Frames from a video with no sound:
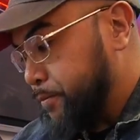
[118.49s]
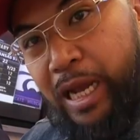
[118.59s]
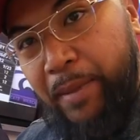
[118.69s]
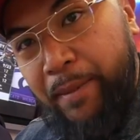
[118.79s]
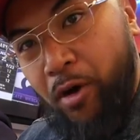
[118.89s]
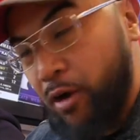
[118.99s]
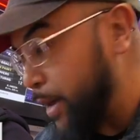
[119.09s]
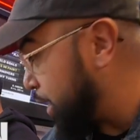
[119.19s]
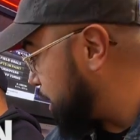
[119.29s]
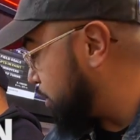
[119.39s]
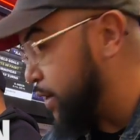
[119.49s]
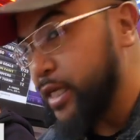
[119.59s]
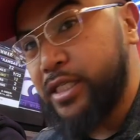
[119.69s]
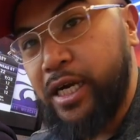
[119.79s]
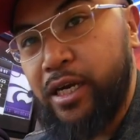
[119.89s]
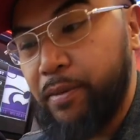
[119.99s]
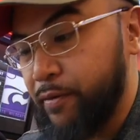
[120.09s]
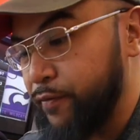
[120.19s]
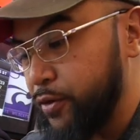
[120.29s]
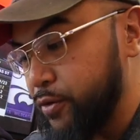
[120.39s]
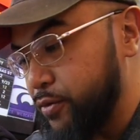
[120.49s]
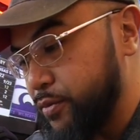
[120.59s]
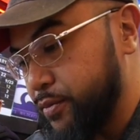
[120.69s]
Got my bong back here already tearing up the food.